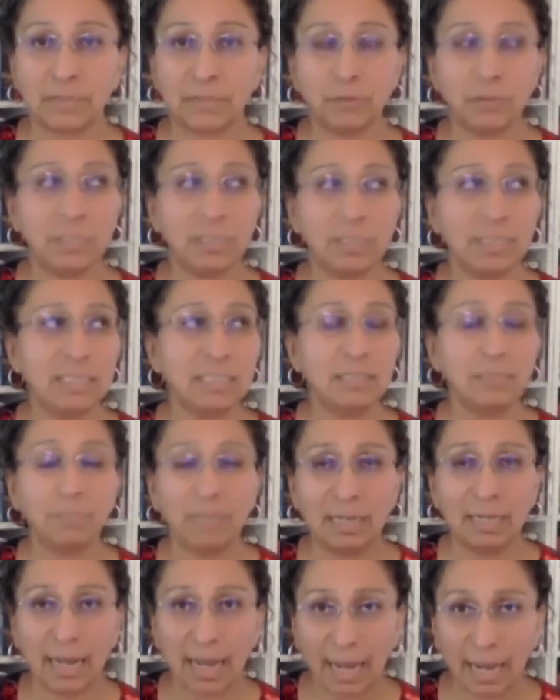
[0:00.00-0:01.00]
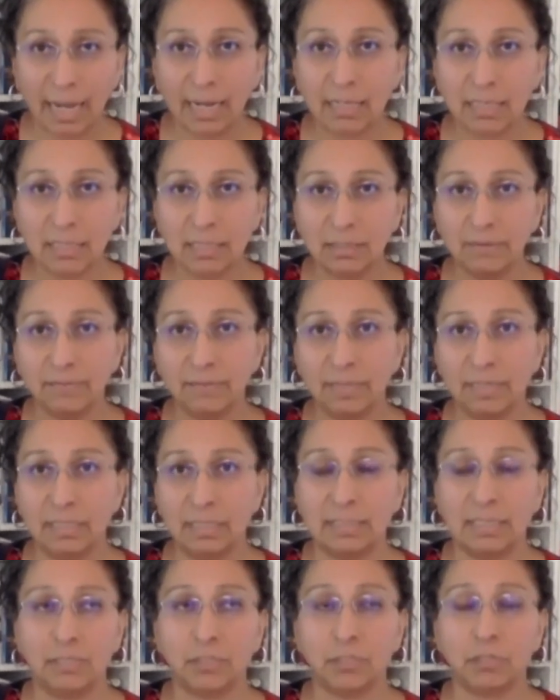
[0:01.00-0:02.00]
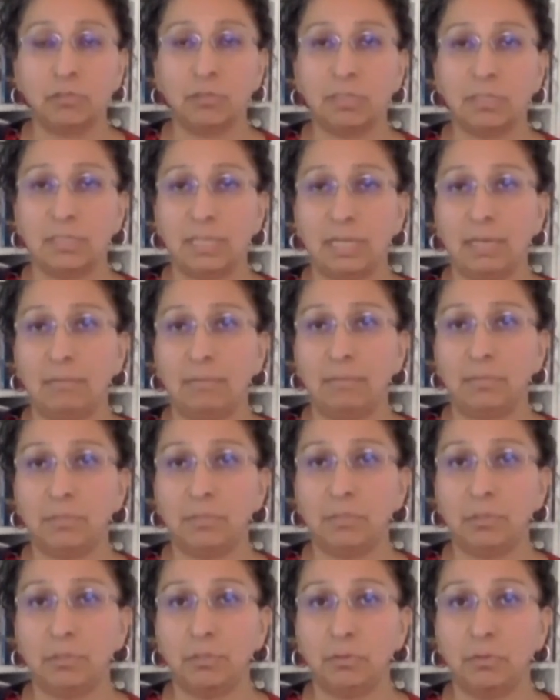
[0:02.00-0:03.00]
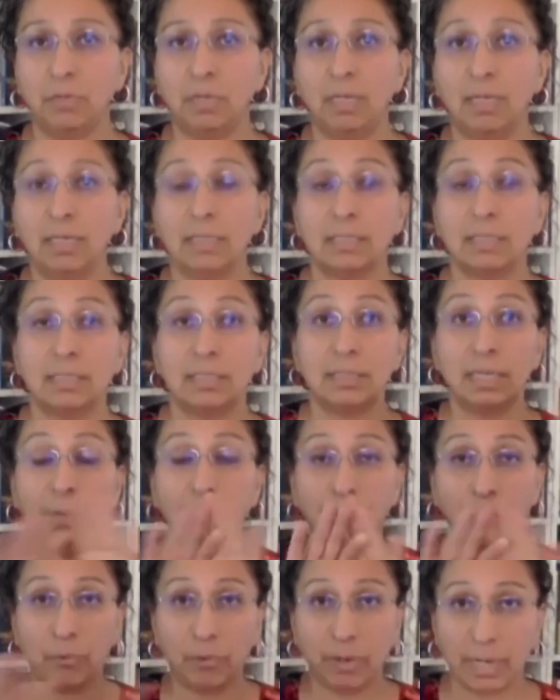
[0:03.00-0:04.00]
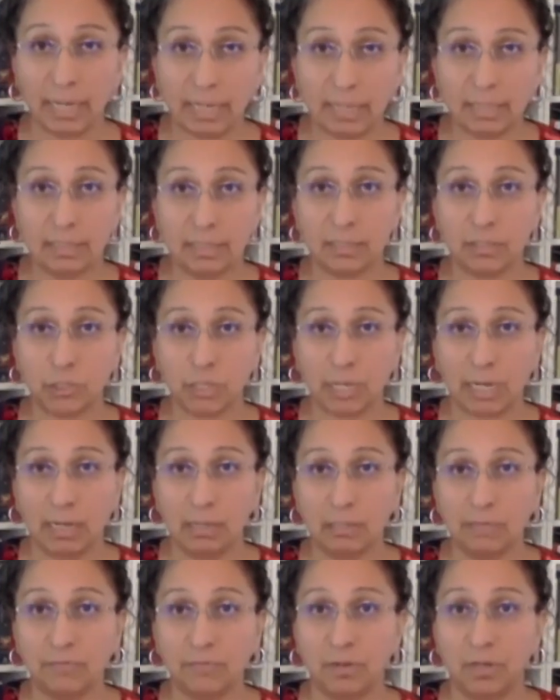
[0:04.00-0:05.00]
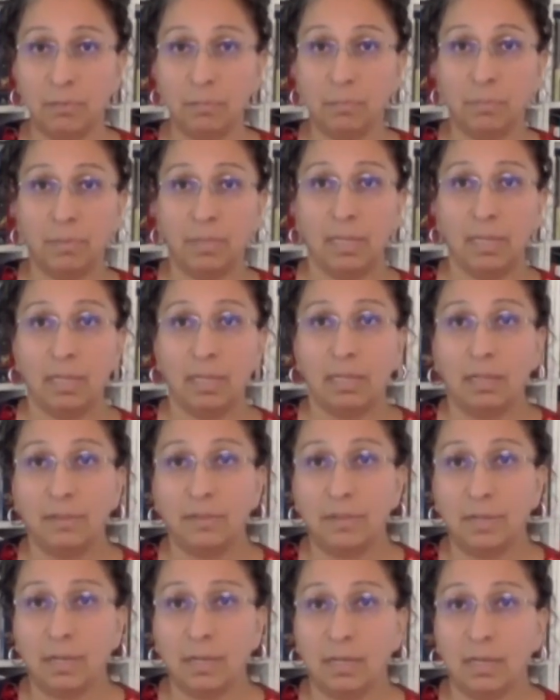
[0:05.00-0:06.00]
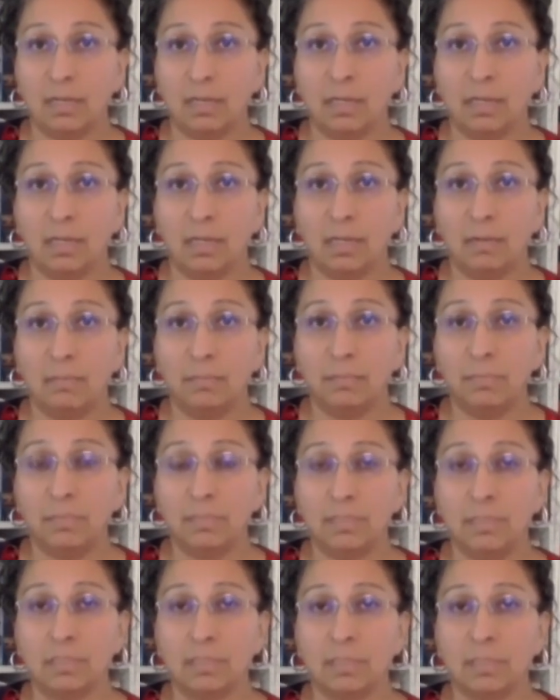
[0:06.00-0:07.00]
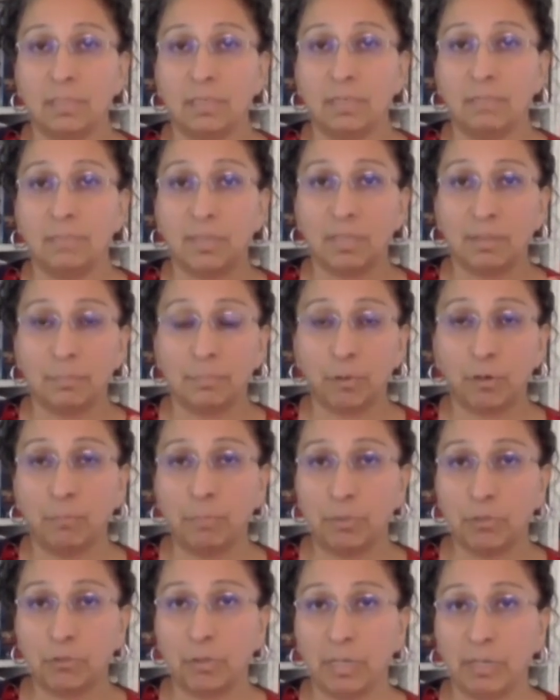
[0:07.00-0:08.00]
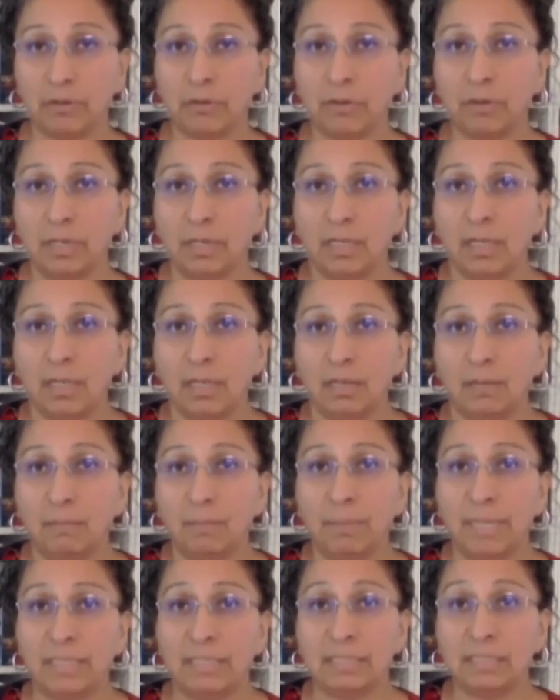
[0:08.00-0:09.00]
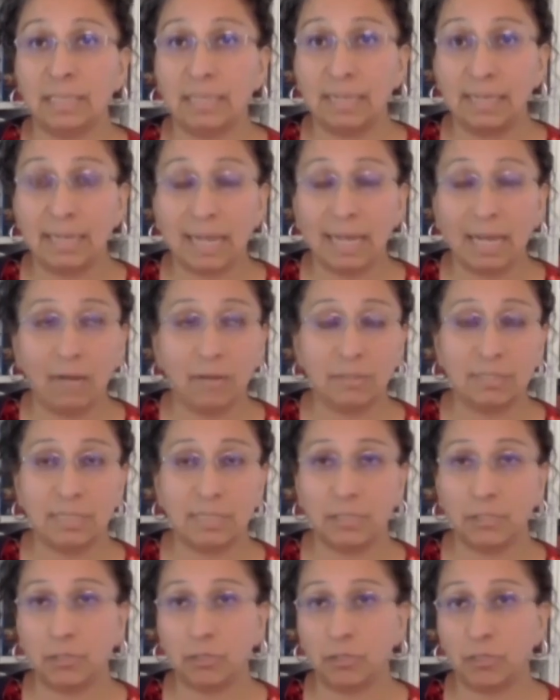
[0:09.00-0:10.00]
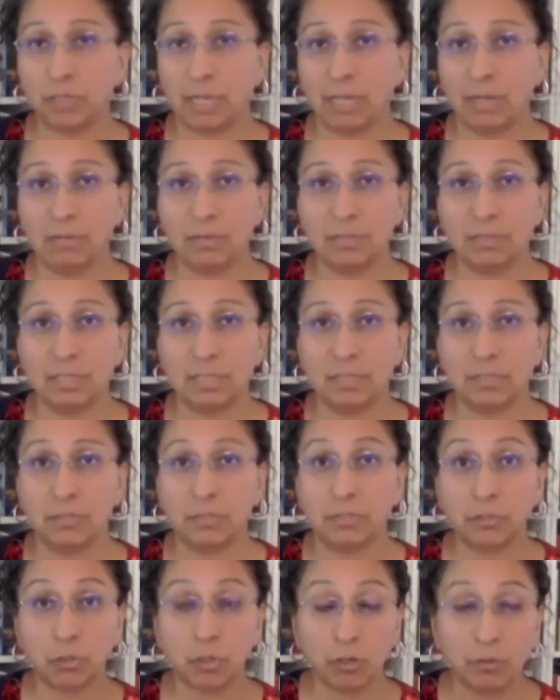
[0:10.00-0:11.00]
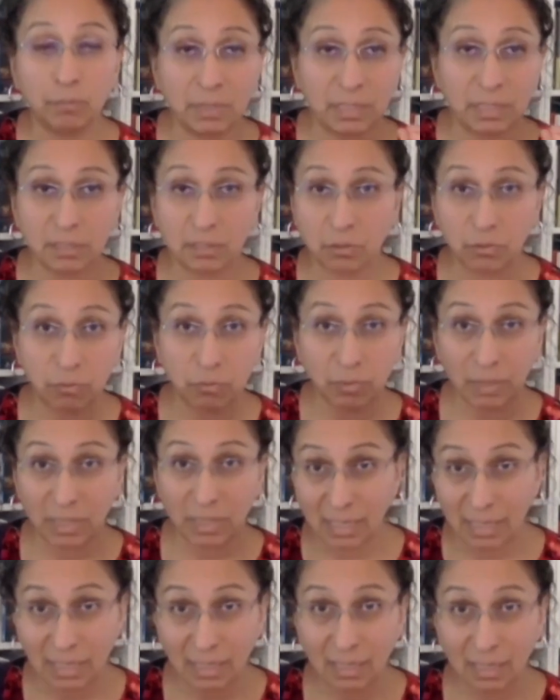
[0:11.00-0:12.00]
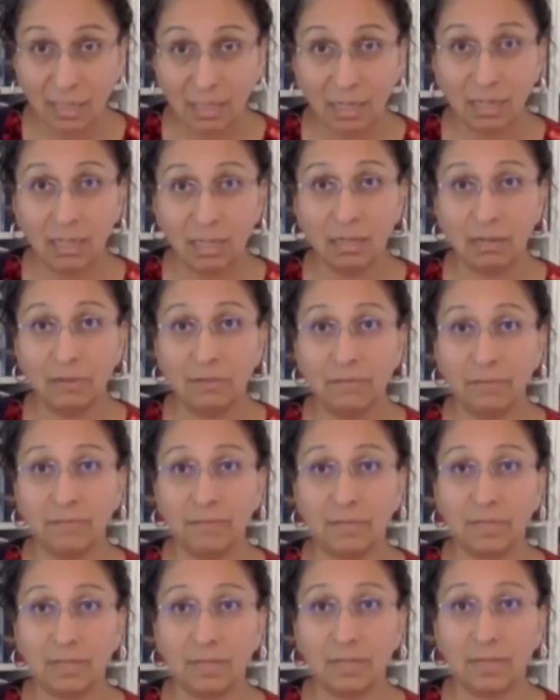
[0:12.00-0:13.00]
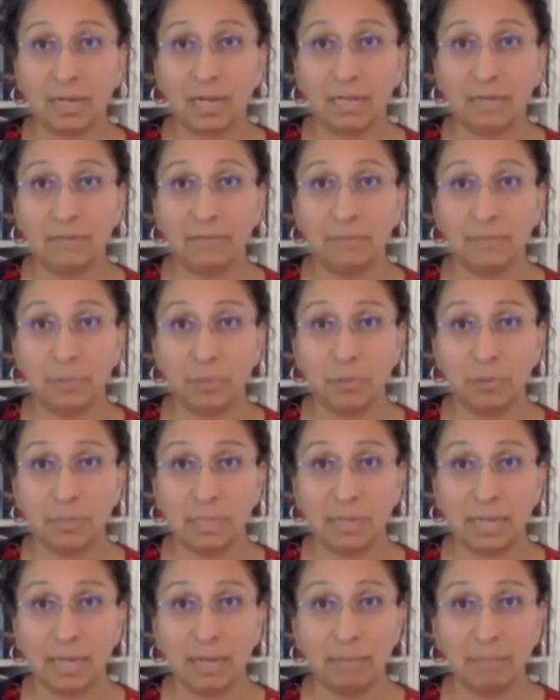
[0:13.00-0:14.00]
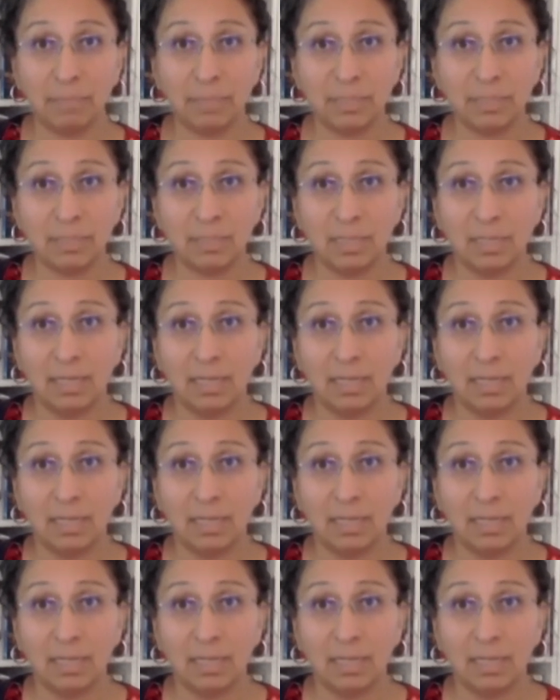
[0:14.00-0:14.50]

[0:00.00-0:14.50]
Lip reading: There needs to be an active and intentional attempt to separate the child from the perpetrator by seeking outside church counseling to determine the degree of the kind of abuse that happened.